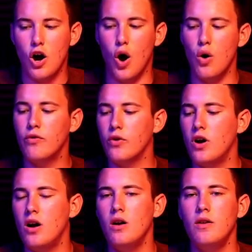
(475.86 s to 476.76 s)

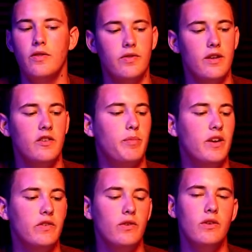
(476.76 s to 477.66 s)
Overall, this
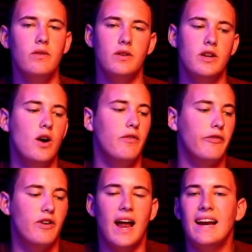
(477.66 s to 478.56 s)
pistol, you know,
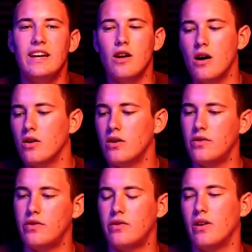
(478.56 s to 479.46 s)
for
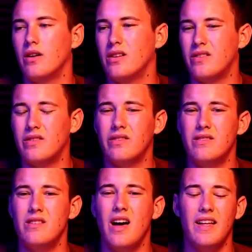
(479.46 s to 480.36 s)
$90, it's
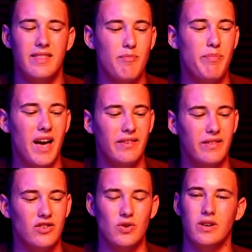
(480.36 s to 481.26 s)
not the best
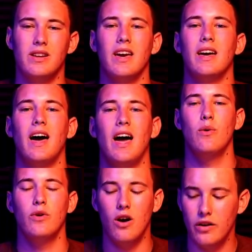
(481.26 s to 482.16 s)
that you could get.
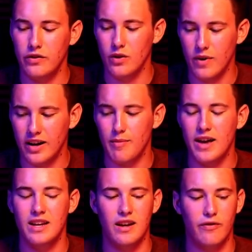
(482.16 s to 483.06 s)
would honestly
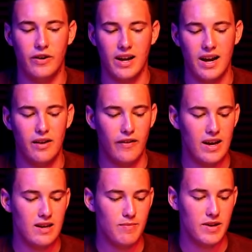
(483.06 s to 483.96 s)
recommend a different kind of
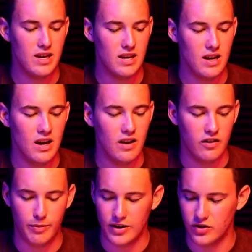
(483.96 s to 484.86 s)
AEP,
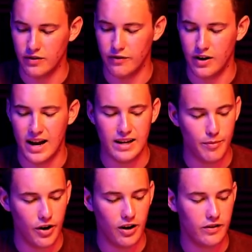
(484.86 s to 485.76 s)
especially for 90
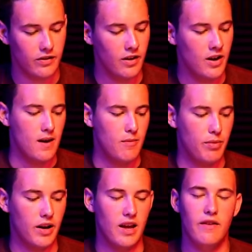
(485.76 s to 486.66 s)
bucks.
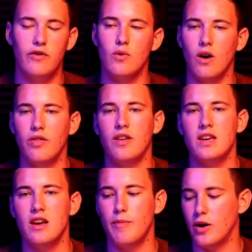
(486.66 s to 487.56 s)
But if you are
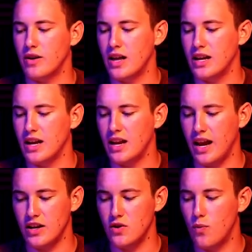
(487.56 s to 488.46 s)
thinking about getting it
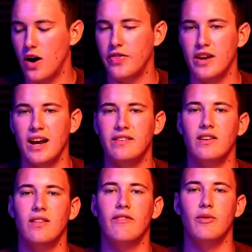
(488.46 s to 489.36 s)
and you want the
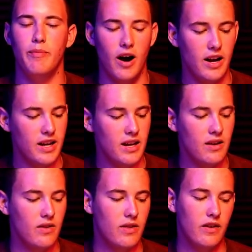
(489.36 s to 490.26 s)
1911 body,
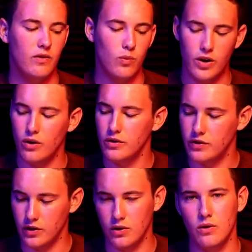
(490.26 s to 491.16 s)
this will
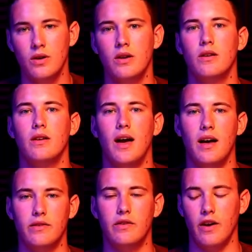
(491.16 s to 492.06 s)
do
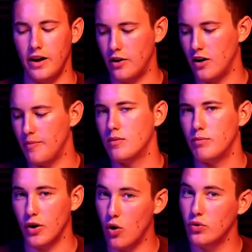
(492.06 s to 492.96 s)
as a sidearm,
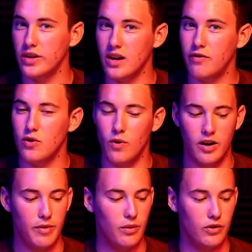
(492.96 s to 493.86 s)
but only if you want
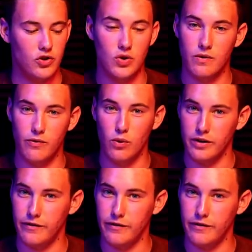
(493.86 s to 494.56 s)
to be able to shoot 40